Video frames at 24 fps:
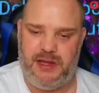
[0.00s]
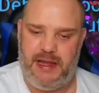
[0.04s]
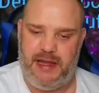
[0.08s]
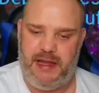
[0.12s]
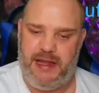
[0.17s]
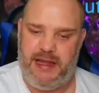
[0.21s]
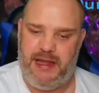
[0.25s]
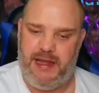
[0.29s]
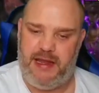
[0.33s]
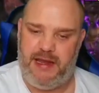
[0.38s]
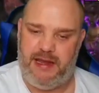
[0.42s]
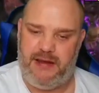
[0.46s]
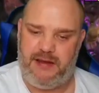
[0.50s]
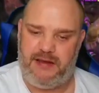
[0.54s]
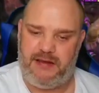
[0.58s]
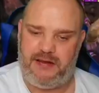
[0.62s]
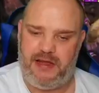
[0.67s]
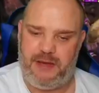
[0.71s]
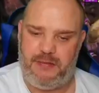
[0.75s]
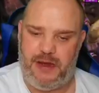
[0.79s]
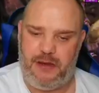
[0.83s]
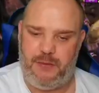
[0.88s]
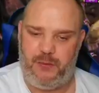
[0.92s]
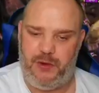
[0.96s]
and
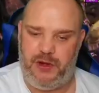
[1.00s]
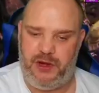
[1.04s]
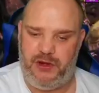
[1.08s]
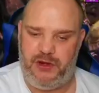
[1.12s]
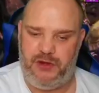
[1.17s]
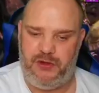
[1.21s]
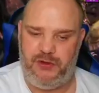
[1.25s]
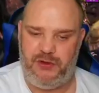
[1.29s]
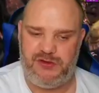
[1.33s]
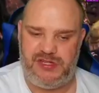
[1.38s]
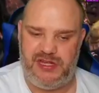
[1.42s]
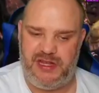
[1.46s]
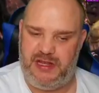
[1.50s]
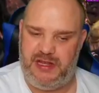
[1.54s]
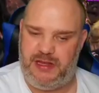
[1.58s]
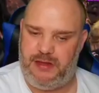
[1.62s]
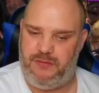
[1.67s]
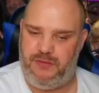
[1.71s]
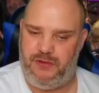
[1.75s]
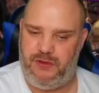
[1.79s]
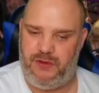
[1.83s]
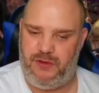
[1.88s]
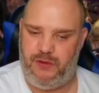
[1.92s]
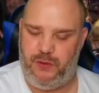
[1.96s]
come up with a new
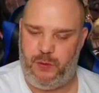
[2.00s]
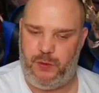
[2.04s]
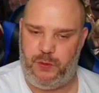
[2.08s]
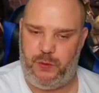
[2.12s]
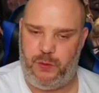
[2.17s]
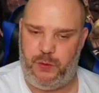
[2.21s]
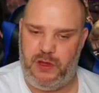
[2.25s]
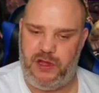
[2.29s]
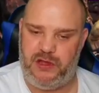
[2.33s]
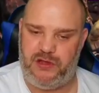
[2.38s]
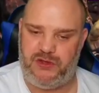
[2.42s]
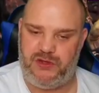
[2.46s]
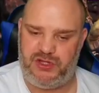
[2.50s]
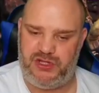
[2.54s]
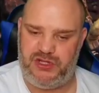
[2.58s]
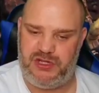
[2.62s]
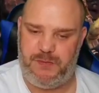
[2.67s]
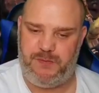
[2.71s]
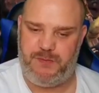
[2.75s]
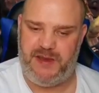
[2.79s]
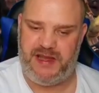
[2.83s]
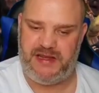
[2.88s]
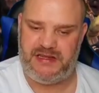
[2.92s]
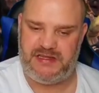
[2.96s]
team that would work, because
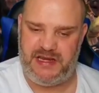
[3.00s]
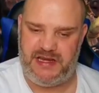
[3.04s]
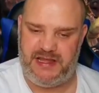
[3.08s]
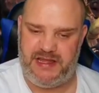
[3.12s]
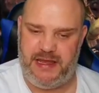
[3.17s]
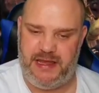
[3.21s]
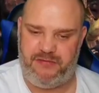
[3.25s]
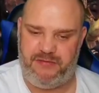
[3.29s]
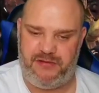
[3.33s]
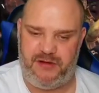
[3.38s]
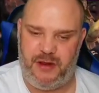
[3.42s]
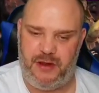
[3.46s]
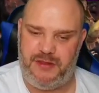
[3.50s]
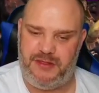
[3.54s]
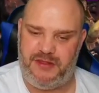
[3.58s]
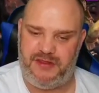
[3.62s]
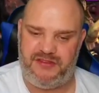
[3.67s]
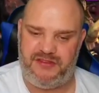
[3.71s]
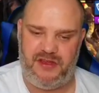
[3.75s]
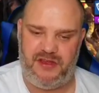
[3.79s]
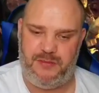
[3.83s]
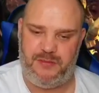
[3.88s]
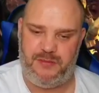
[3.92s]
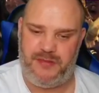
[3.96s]
she basically kept throwing the
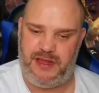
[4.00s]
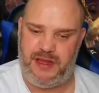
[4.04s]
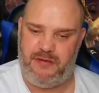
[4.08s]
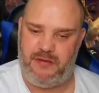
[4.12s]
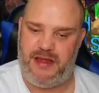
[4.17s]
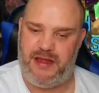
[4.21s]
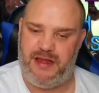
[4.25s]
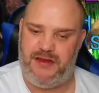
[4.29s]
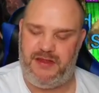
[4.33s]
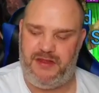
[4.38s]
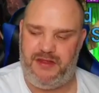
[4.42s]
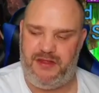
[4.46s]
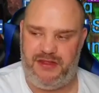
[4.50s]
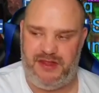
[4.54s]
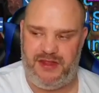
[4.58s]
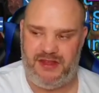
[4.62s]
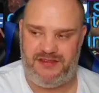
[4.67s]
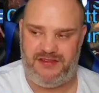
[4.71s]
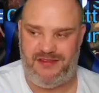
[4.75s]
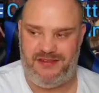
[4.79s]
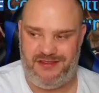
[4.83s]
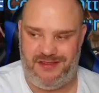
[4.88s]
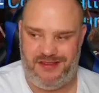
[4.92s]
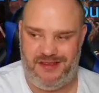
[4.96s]
turn meter out. Now,
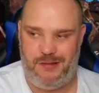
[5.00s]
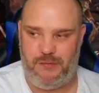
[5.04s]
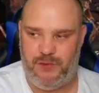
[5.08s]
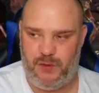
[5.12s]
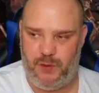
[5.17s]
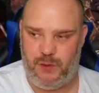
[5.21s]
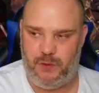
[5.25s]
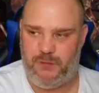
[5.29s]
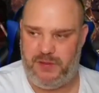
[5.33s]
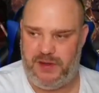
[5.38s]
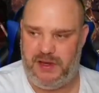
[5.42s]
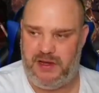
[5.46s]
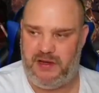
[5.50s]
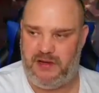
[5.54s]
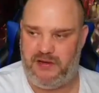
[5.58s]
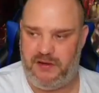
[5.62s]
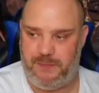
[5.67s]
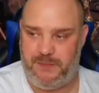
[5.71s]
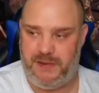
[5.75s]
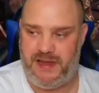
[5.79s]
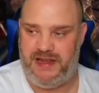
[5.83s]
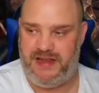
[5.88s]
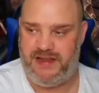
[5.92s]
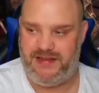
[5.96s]
this is the important part to
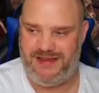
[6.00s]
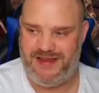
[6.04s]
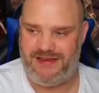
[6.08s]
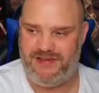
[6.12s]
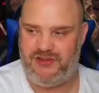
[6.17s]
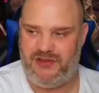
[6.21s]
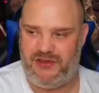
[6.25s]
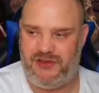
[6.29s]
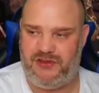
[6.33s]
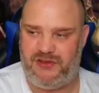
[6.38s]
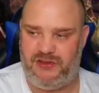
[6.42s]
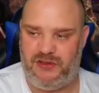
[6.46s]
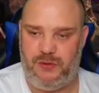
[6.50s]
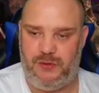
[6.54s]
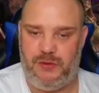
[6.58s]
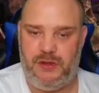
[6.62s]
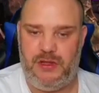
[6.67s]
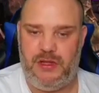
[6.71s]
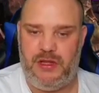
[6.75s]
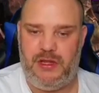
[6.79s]
pay attention to.